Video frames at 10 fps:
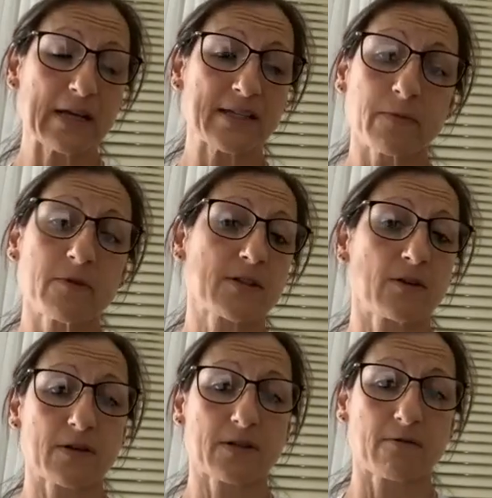And some of the
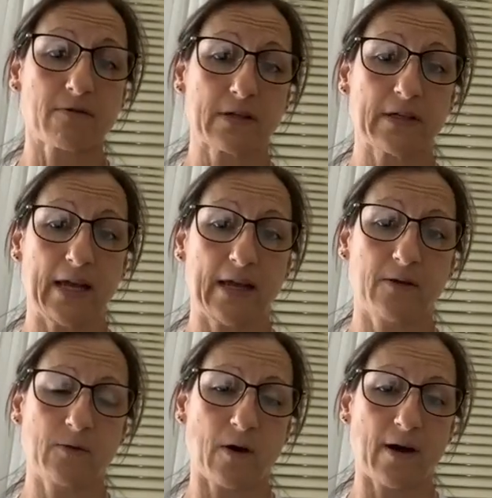stockists are really
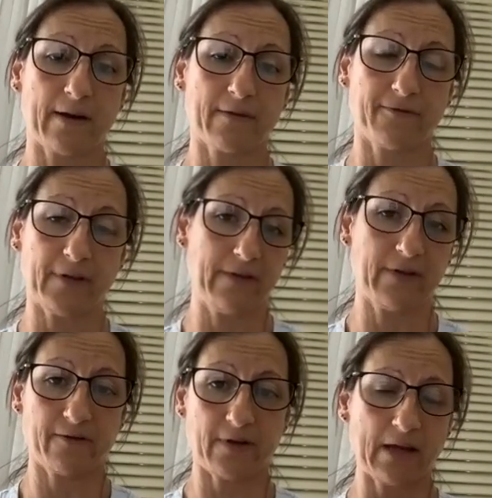quite
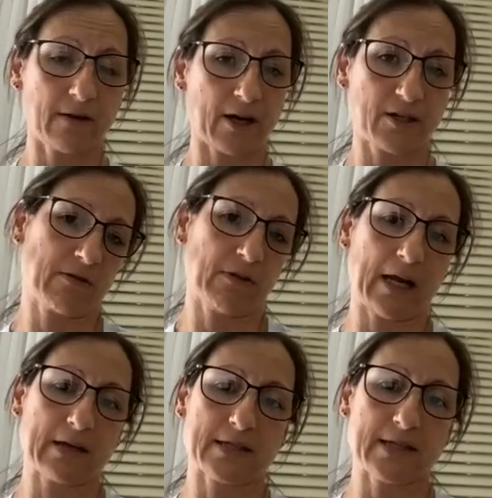forgiving for that. They're actually really
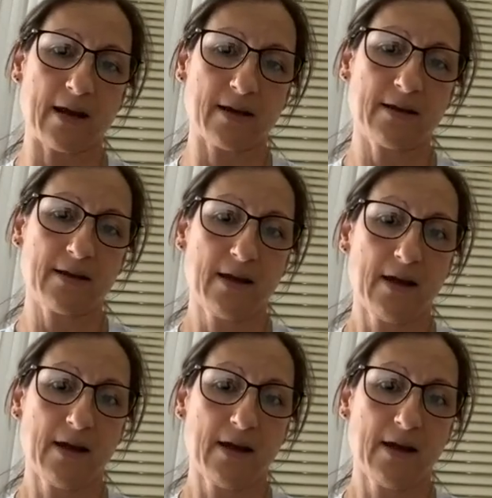understanding.